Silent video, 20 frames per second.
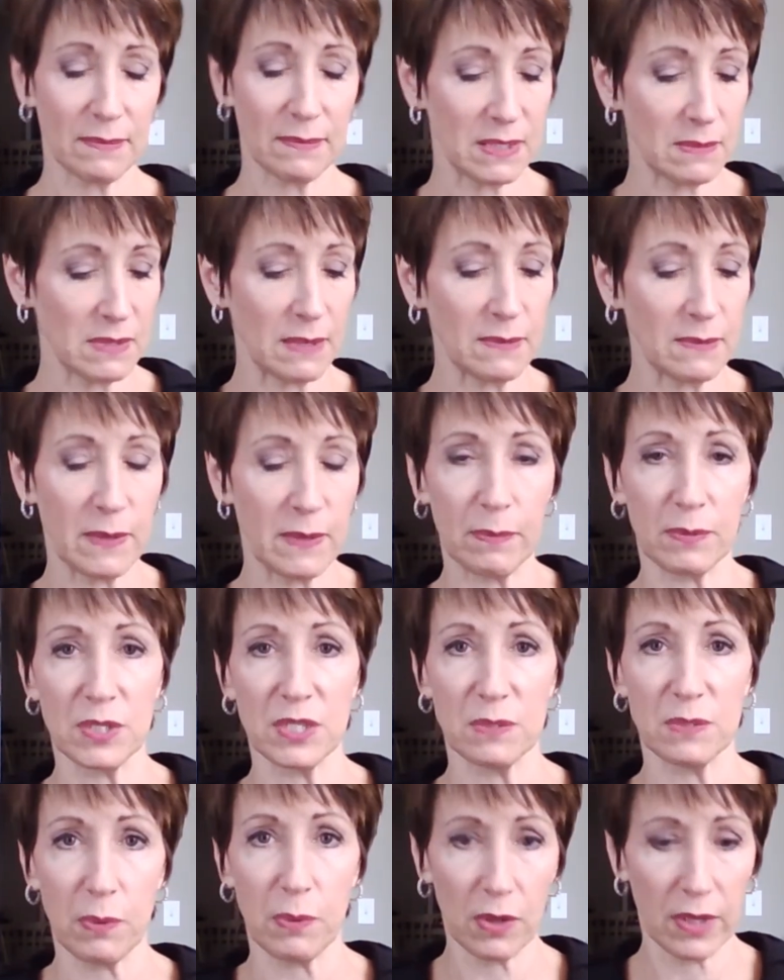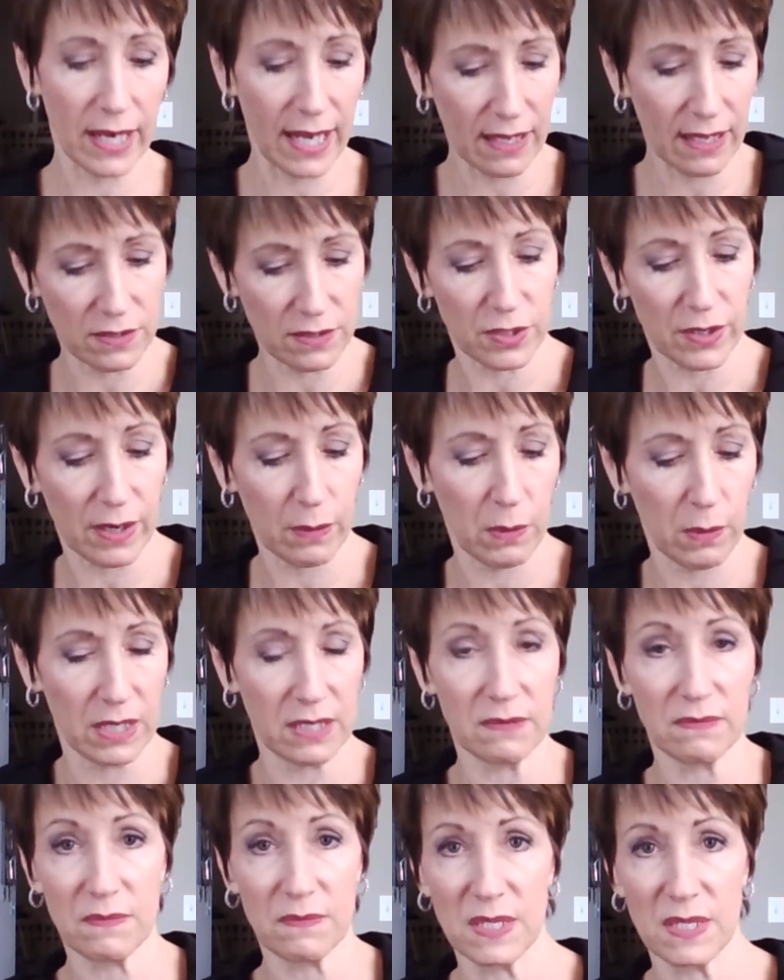Sometimes people just pull it out and want
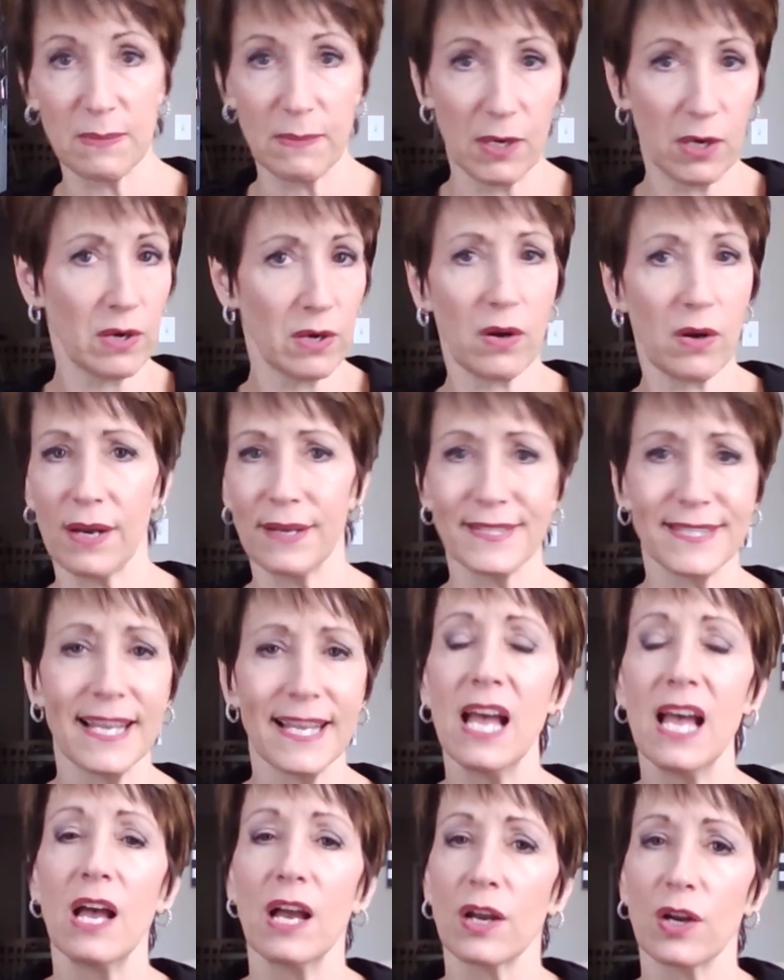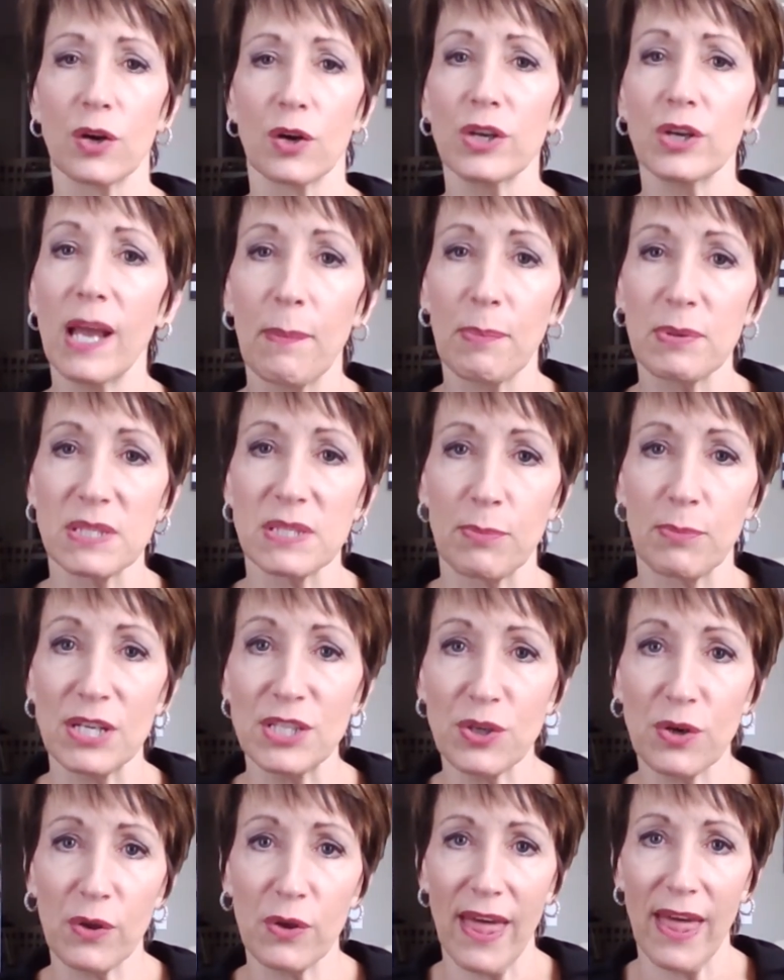to smear it across. Girl, you got to put some
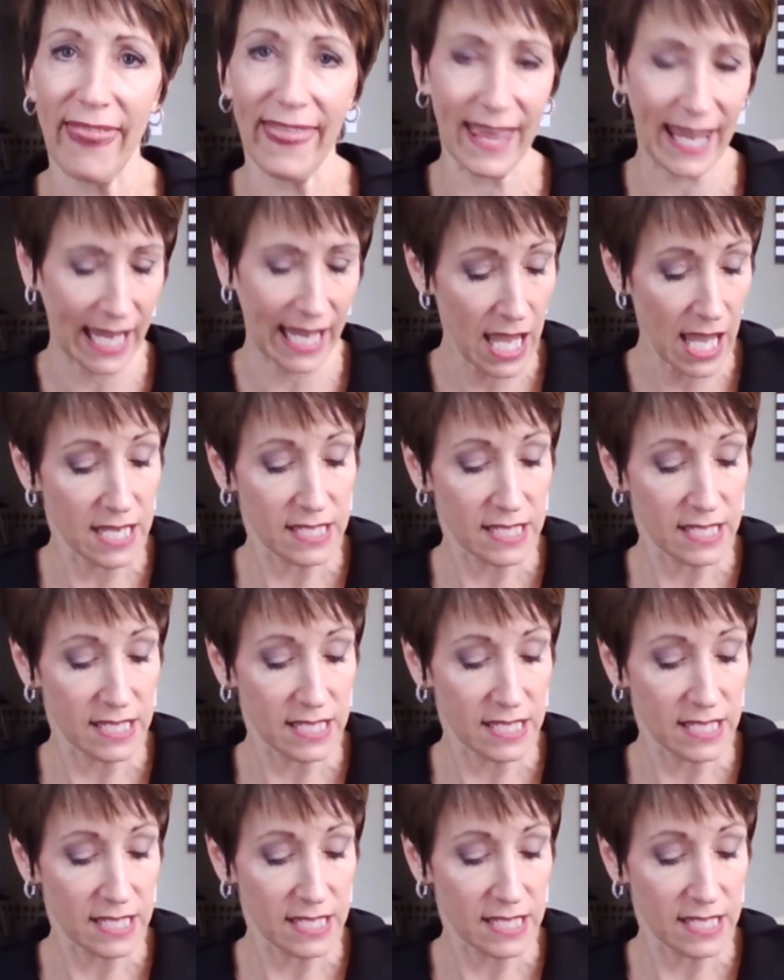pressure on that thing.